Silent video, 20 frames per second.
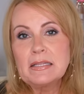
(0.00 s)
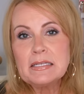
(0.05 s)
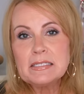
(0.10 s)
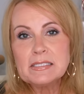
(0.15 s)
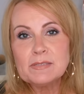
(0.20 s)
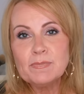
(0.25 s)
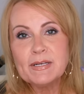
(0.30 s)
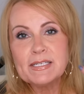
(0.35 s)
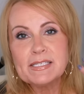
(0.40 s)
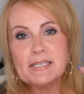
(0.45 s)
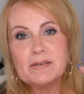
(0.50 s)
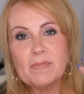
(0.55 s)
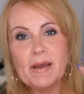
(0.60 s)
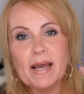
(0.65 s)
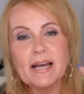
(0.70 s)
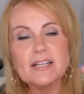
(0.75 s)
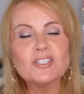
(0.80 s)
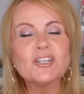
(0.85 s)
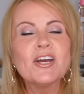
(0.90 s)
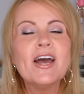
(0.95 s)
let's mix and
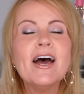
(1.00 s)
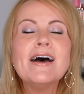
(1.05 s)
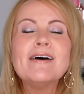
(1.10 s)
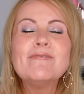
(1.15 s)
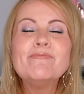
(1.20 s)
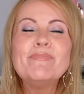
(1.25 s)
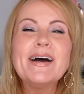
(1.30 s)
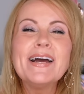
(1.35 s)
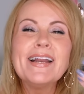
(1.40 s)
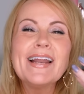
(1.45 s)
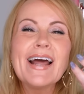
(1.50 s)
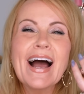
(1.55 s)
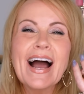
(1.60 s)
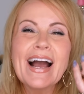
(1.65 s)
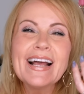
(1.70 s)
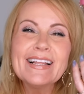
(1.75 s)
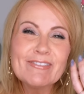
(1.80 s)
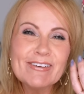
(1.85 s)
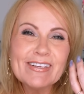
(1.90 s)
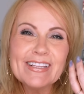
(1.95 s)
match. But
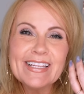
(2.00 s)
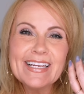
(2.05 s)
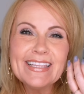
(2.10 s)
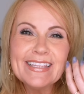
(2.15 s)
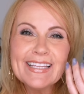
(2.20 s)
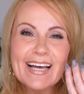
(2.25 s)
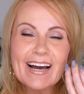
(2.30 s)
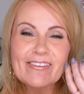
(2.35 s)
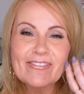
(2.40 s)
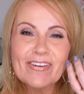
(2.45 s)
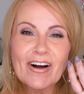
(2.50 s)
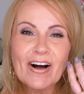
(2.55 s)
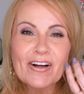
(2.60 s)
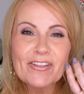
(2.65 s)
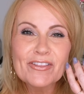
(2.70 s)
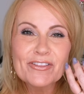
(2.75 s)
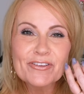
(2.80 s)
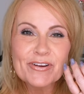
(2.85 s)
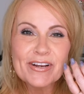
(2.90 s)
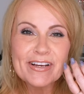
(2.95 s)
I really love
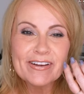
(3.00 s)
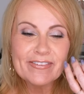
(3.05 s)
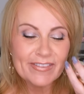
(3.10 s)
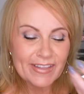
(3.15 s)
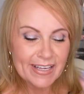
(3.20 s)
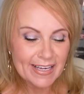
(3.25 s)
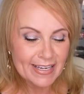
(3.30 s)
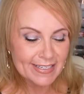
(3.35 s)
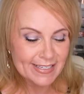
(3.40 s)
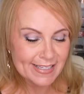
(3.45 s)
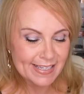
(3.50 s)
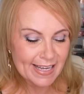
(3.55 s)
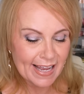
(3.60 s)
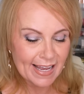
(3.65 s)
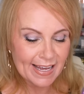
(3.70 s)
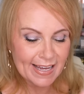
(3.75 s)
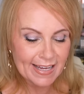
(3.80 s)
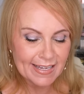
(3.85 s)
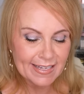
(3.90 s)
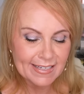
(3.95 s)
all three of these
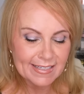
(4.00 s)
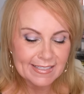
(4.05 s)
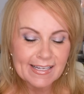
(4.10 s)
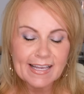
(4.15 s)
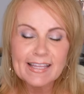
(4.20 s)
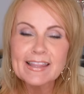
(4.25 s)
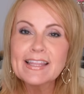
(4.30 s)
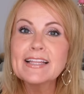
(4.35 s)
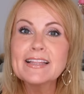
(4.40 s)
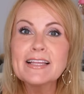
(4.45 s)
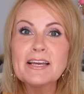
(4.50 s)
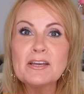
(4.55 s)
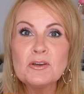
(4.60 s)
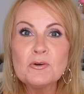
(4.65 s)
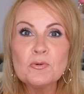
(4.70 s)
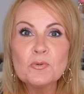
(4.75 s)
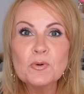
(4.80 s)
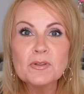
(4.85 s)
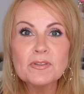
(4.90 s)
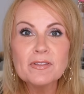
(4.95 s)
and I think that
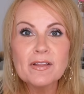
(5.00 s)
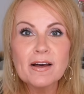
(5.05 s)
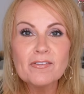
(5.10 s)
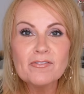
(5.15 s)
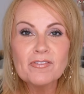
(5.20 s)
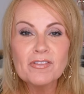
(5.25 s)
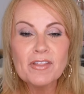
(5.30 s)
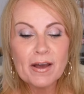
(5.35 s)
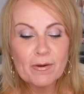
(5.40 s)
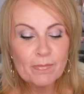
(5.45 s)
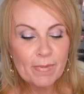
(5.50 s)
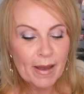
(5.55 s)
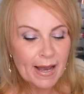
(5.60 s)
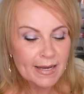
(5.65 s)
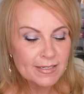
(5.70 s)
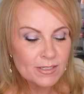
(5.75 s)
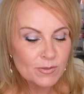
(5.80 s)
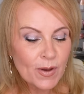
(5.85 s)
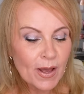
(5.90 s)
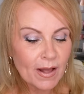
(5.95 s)
you will love them
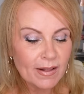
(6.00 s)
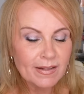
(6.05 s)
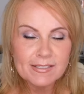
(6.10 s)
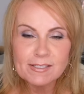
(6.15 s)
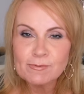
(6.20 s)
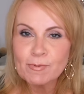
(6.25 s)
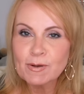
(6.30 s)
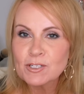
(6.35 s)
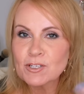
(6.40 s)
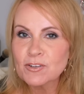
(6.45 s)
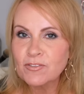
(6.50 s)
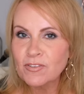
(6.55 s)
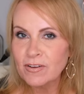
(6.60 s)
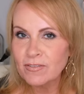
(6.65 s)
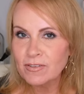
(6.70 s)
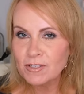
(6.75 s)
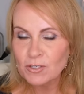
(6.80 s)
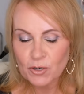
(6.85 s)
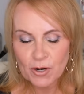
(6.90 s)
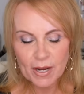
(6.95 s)
as well, especially if you
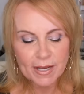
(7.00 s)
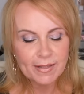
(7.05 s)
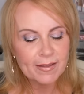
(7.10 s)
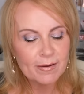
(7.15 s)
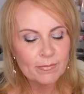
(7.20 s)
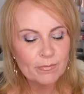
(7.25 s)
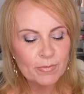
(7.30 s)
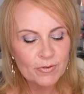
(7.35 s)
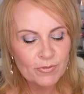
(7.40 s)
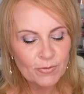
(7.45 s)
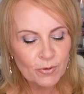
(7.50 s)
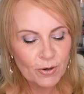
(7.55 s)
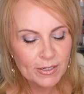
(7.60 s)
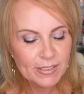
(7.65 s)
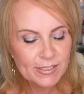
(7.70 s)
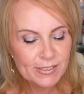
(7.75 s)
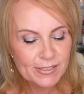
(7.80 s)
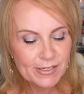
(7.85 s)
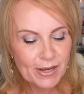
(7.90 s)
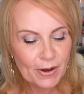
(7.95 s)
haven't tried them
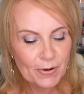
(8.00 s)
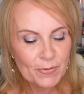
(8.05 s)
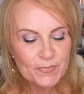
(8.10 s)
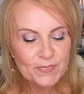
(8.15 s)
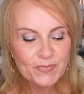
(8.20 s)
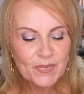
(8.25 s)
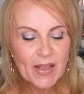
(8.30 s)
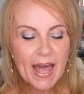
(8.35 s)
before. So